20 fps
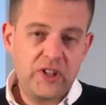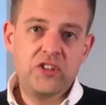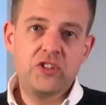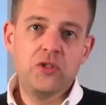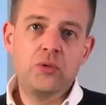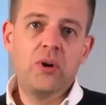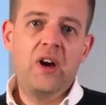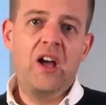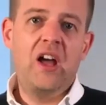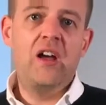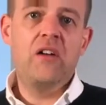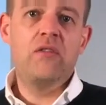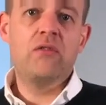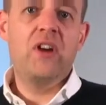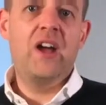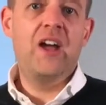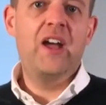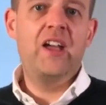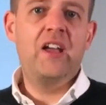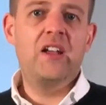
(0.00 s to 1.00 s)
do have
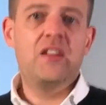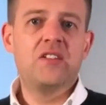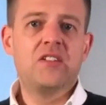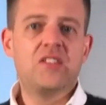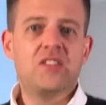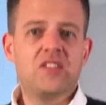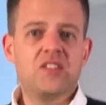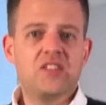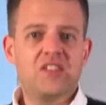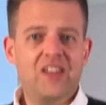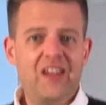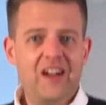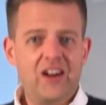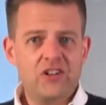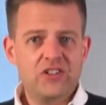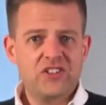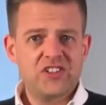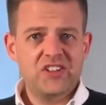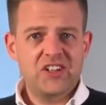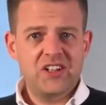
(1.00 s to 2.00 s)
a
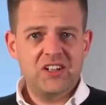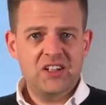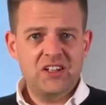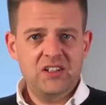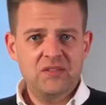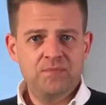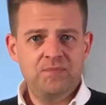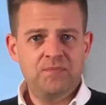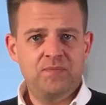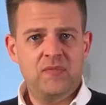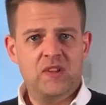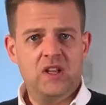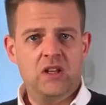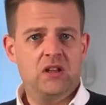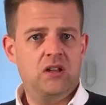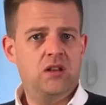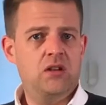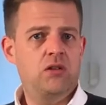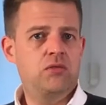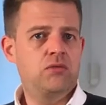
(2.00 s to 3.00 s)
tear setting,
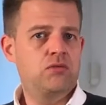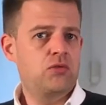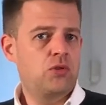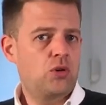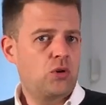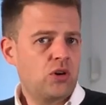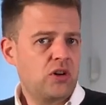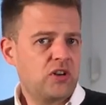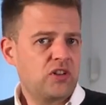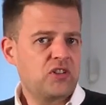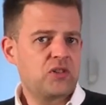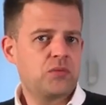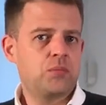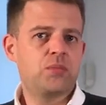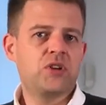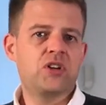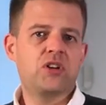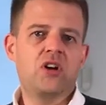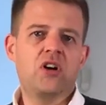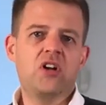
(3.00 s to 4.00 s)
of course,
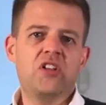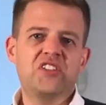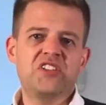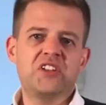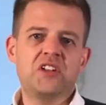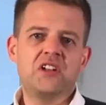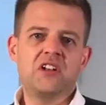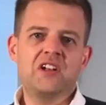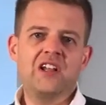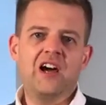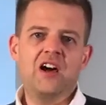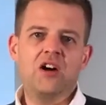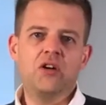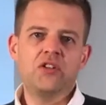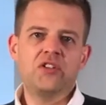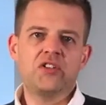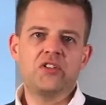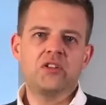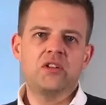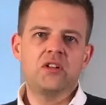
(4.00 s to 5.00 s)
because it
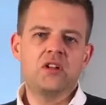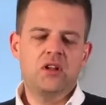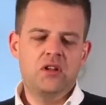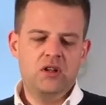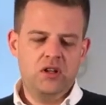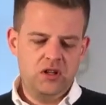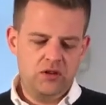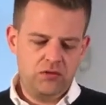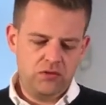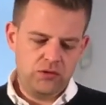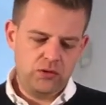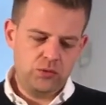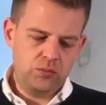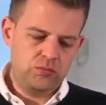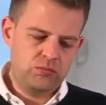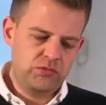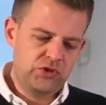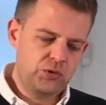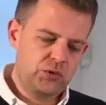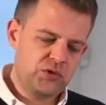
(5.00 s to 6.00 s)
allows, if you
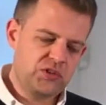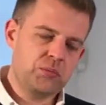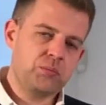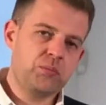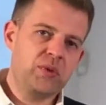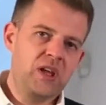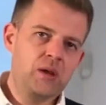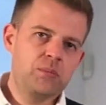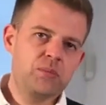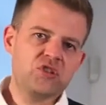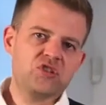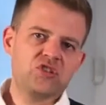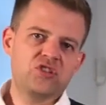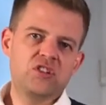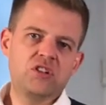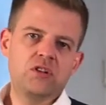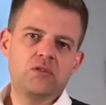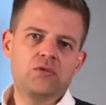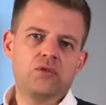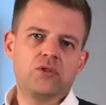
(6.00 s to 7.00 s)
use a paper
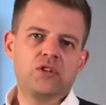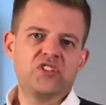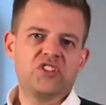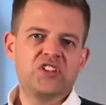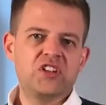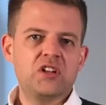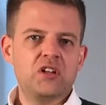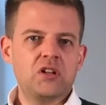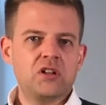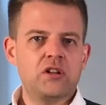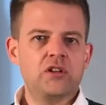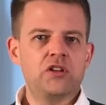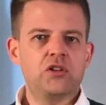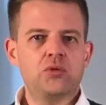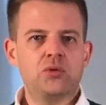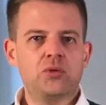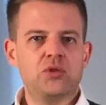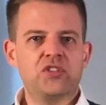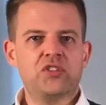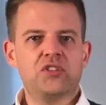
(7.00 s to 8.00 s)
sheet for single
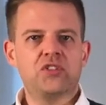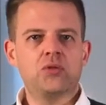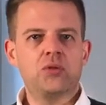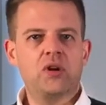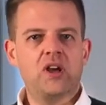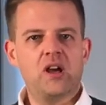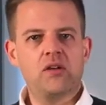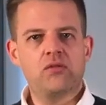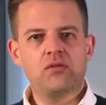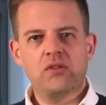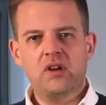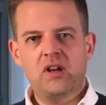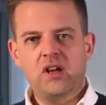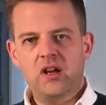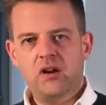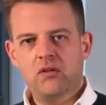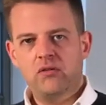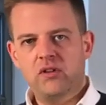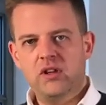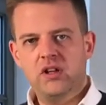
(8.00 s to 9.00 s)
use, to have
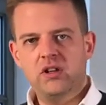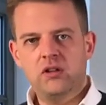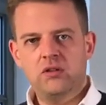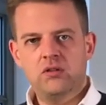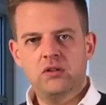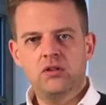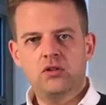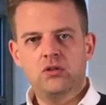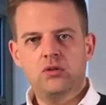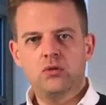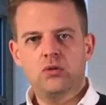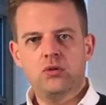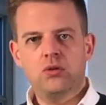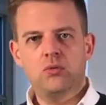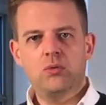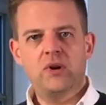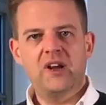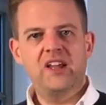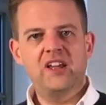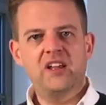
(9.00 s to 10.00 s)
every new
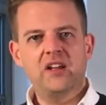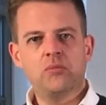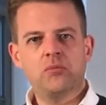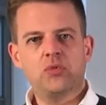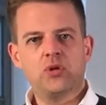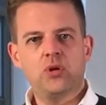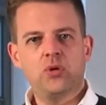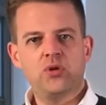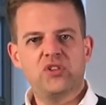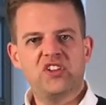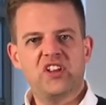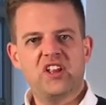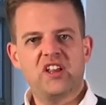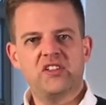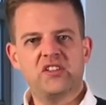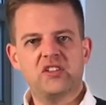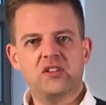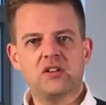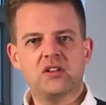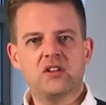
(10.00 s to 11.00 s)
weighing
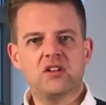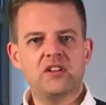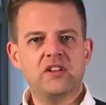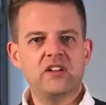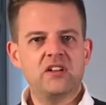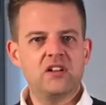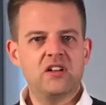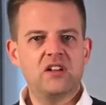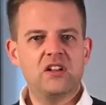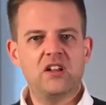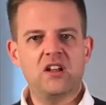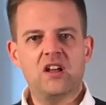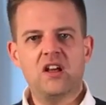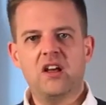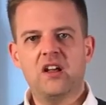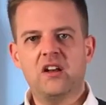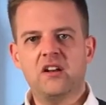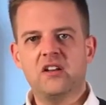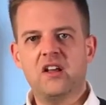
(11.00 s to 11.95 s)
process cleanly and